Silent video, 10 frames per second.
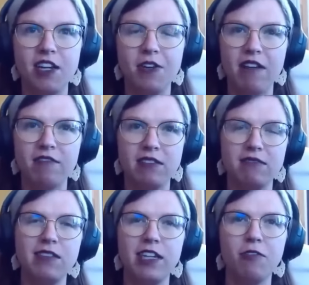and then you have
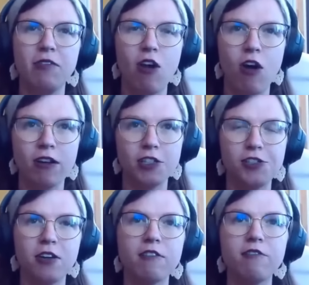a you know large
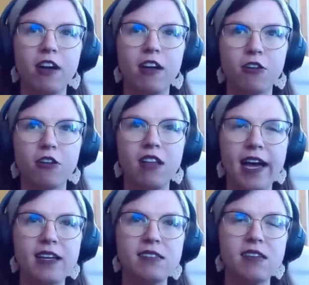serf
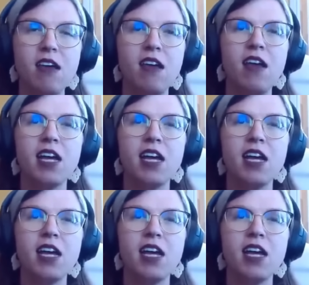underclass,